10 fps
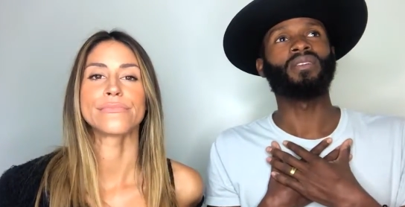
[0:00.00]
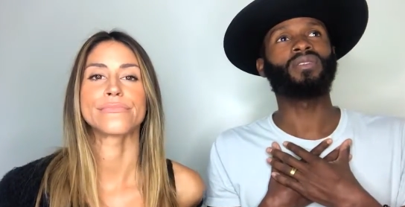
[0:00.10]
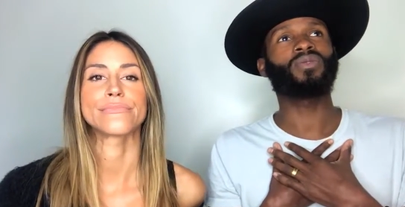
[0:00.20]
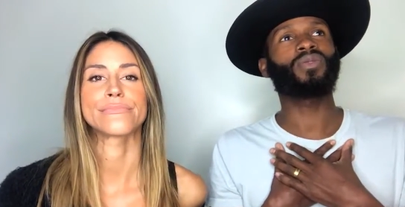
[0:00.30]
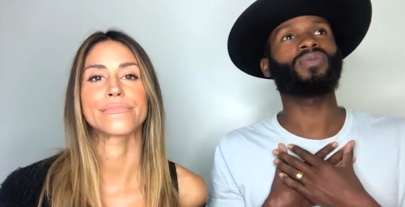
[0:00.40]

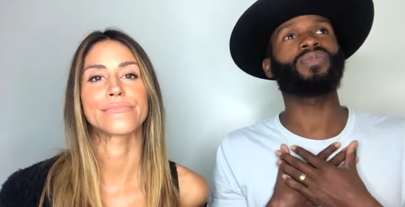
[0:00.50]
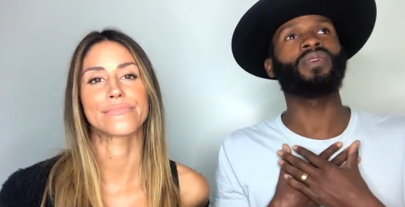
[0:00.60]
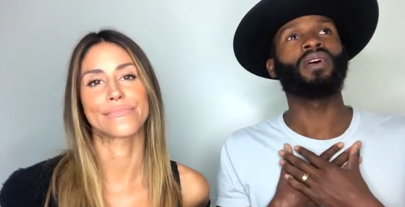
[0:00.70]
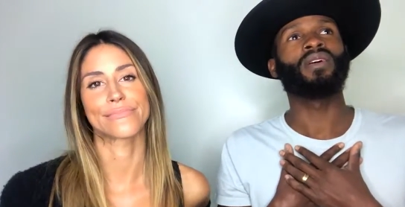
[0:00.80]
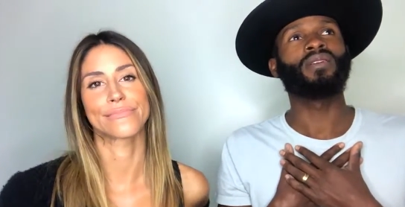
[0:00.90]
Speaker 1: just sort of
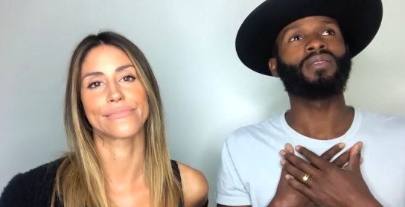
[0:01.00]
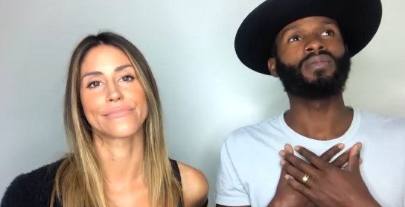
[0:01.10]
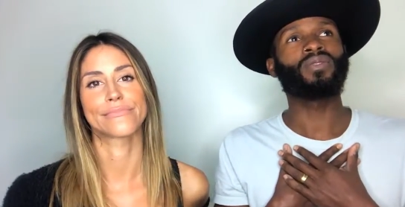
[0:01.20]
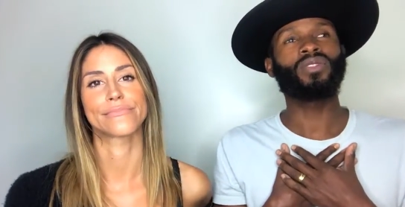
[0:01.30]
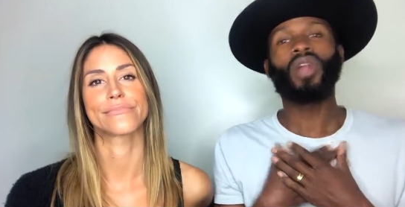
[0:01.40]

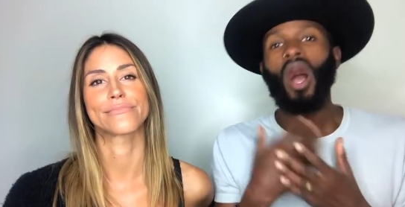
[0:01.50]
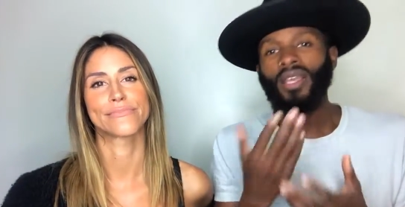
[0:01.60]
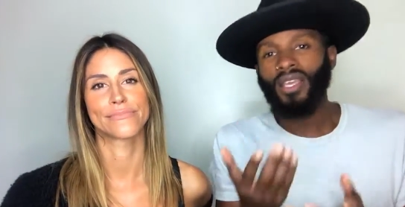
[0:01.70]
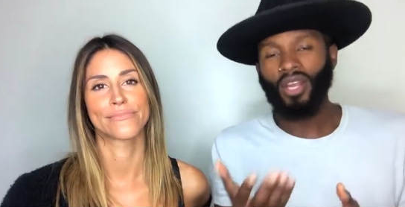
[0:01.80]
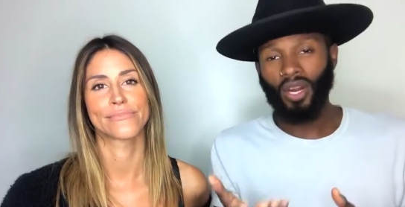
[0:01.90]

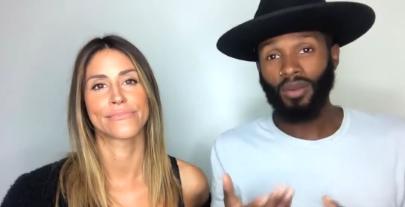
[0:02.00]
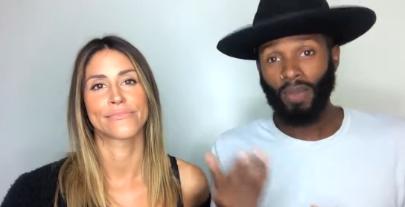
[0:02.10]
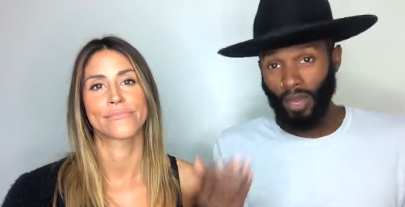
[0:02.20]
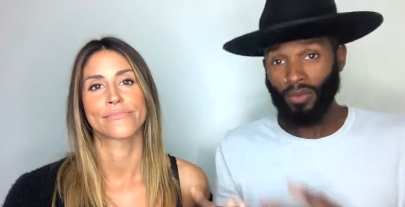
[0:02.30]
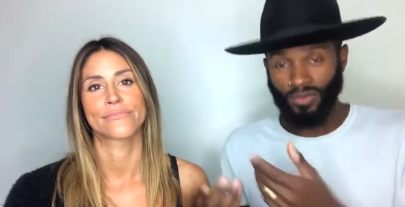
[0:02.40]
stalking her
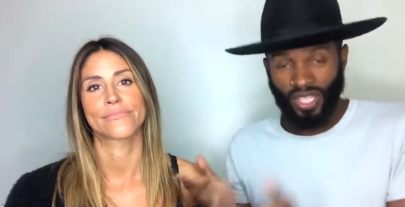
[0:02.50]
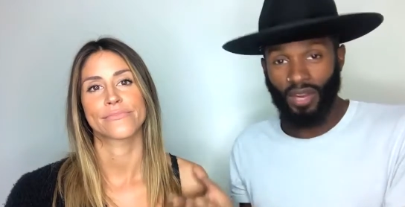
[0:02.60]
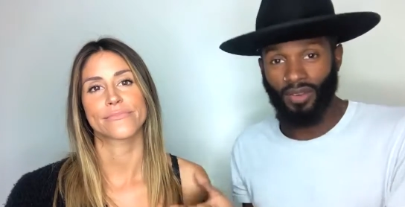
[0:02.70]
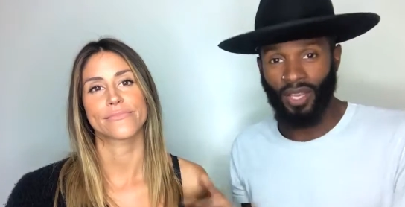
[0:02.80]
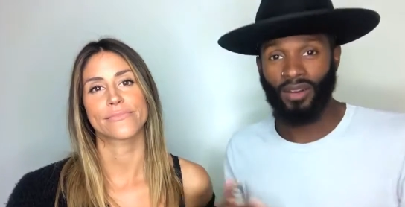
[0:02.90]
by
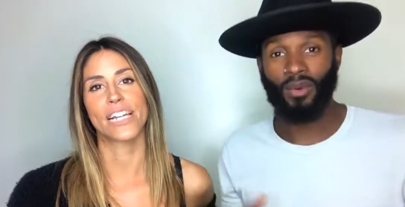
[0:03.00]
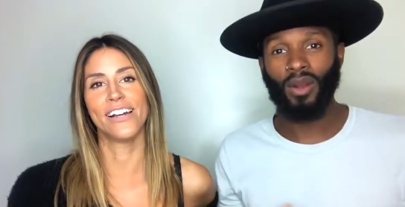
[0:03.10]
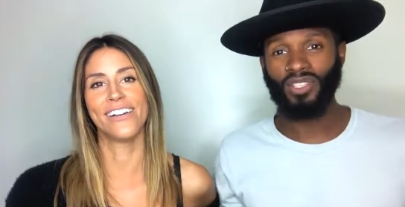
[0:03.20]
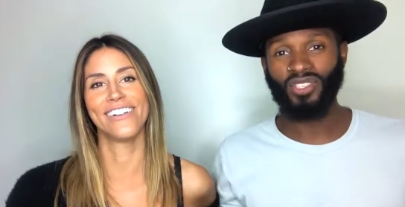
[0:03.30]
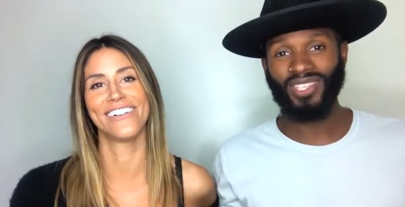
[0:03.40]
staring at her
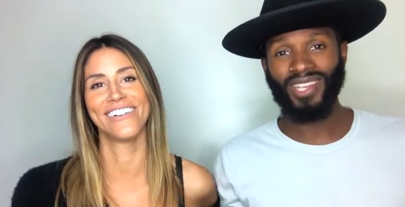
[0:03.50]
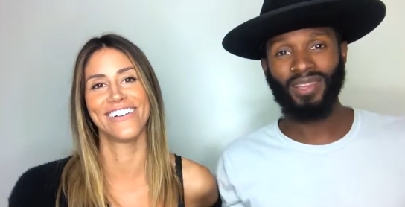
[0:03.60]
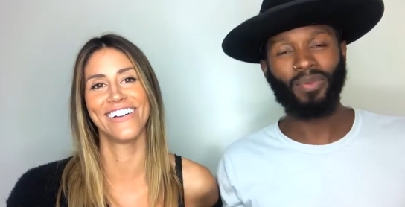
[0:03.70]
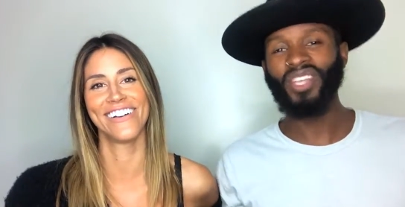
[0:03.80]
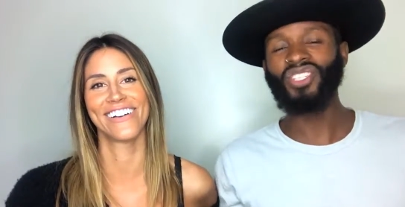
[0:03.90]
while she's
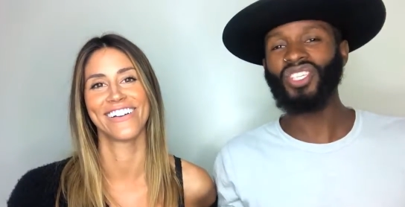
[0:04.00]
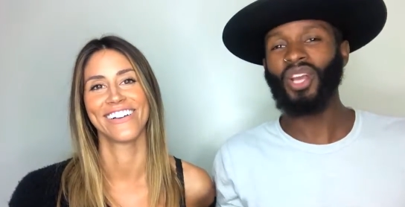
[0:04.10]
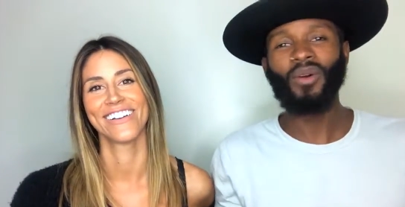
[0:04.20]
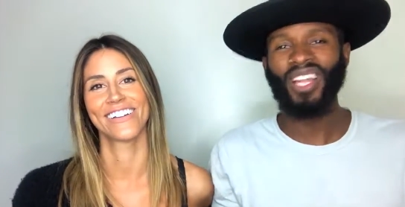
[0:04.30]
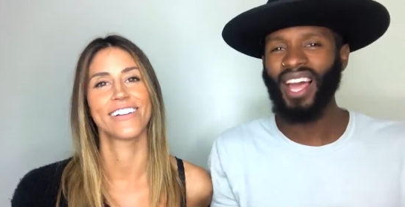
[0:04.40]
asleep and just
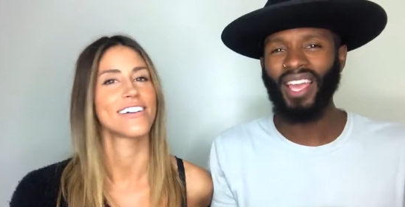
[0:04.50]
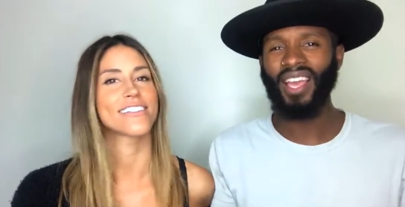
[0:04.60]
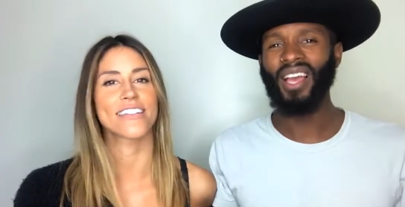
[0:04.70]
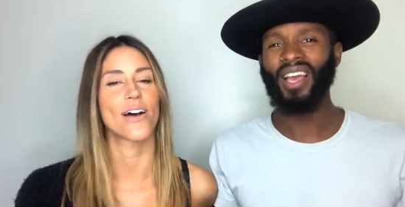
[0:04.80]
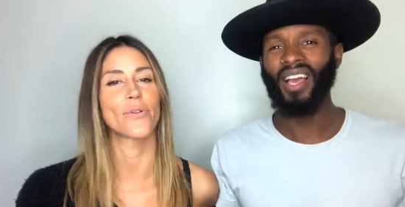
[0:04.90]
going like
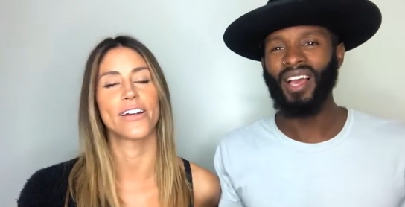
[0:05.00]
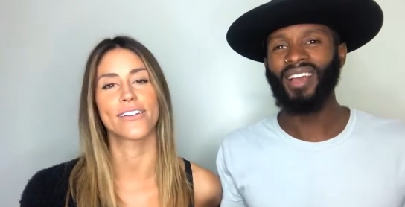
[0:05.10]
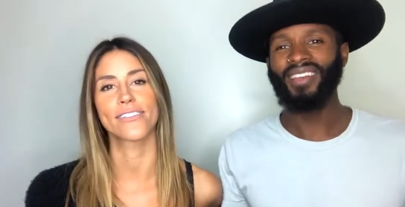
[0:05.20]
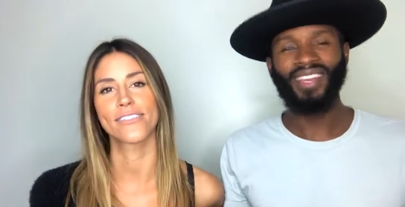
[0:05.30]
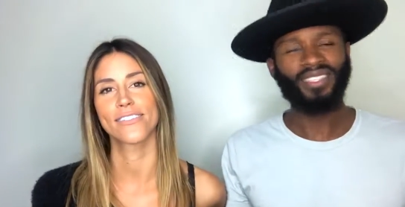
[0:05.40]
it's not
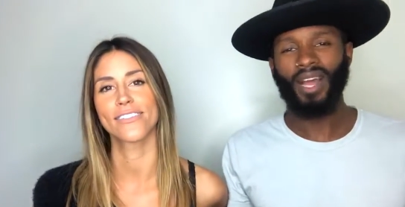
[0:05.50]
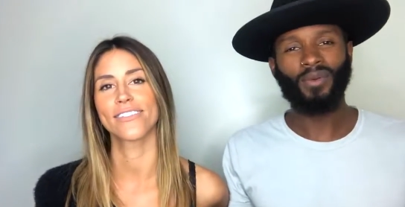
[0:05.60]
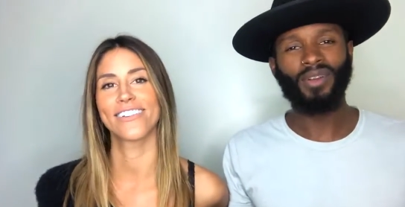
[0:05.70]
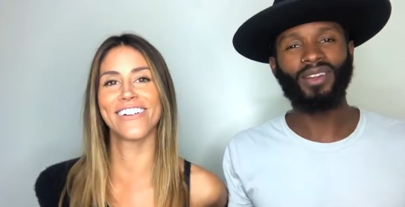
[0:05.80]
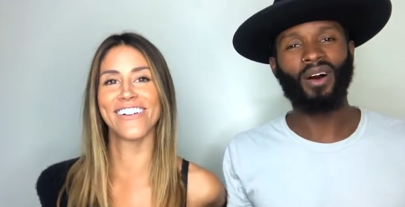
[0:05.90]
weird yeah it's not
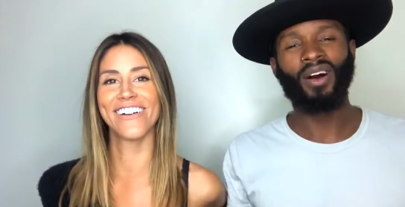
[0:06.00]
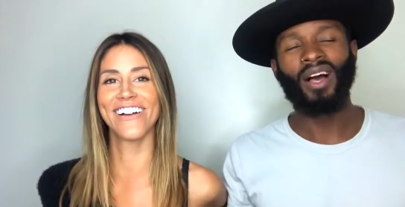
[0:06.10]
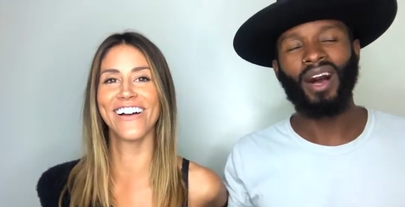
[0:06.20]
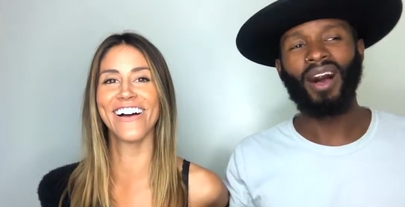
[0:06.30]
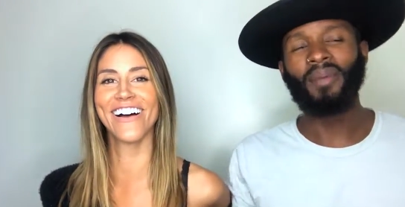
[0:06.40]
weird at
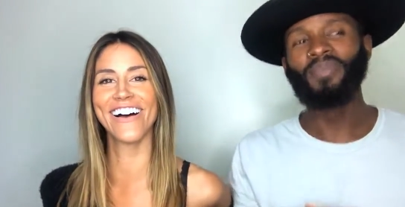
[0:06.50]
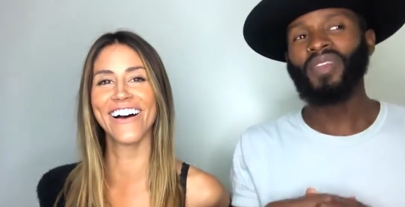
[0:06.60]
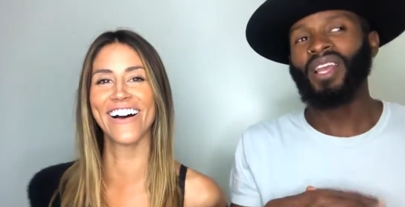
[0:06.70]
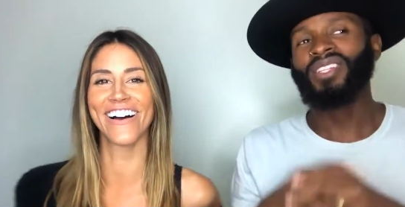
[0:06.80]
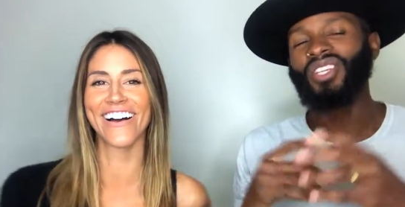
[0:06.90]
all um,
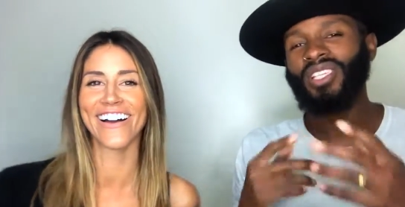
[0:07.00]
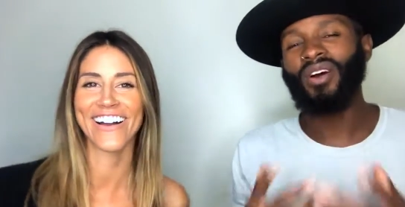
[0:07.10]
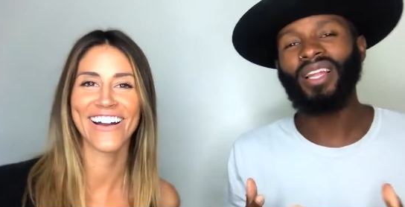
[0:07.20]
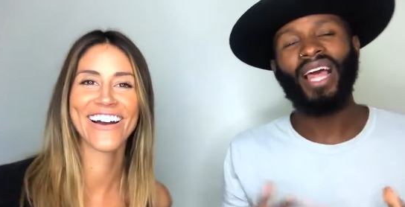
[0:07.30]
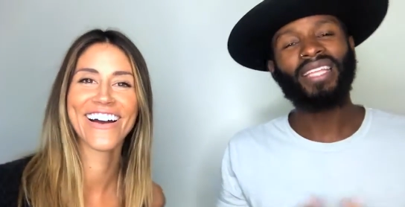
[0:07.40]
just
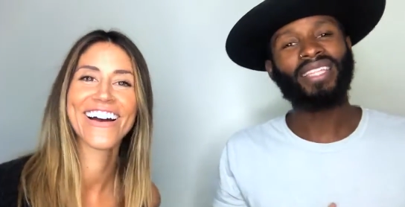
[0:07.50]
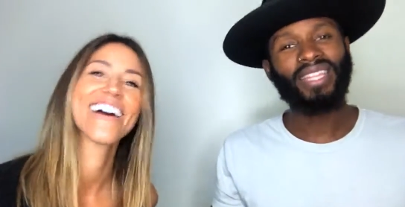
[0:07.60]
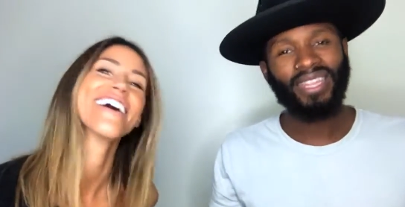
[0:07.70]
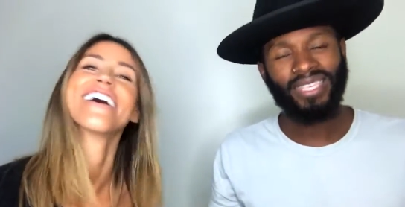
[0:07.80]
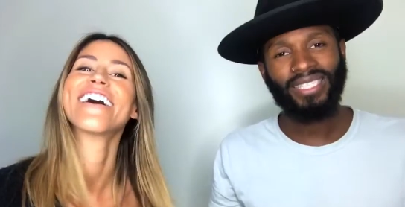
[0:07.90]
going like
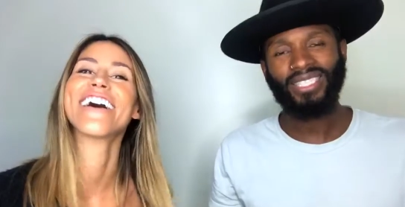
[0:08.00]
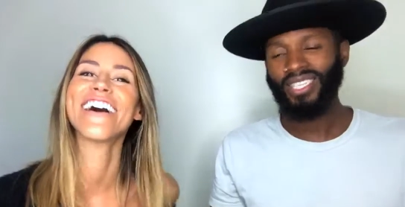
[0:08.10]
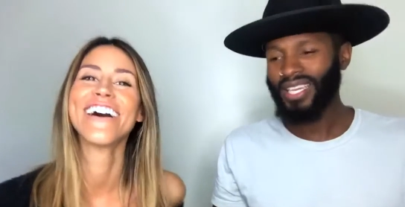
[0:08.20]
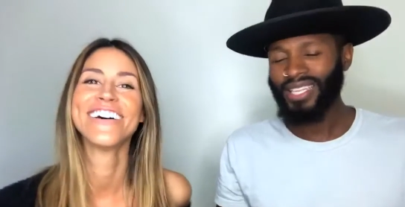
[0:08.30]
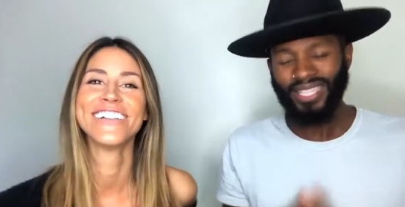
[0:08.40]
this
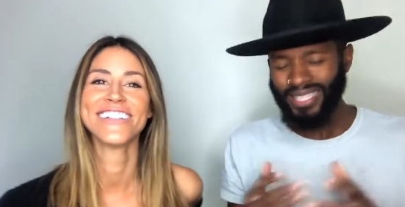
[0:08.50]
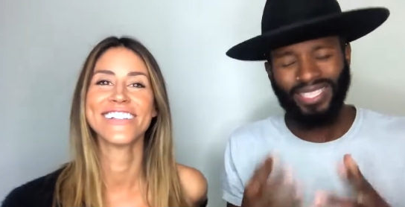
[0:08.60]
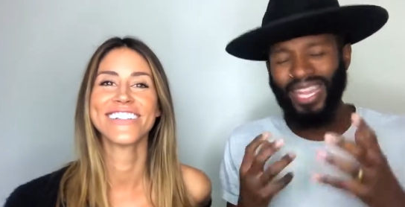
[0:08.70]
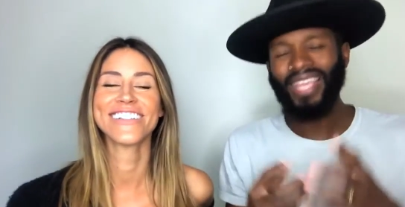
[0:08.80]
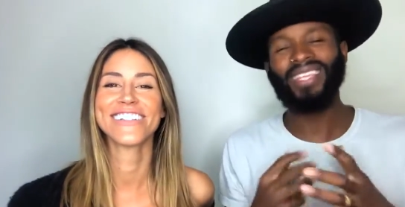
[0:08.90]
shit this
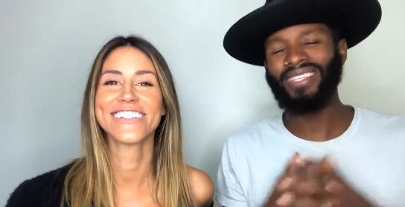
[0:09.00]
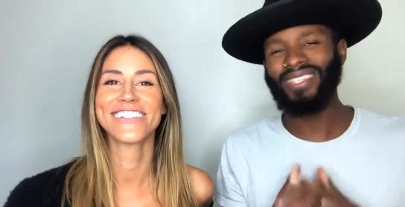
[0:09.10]
is like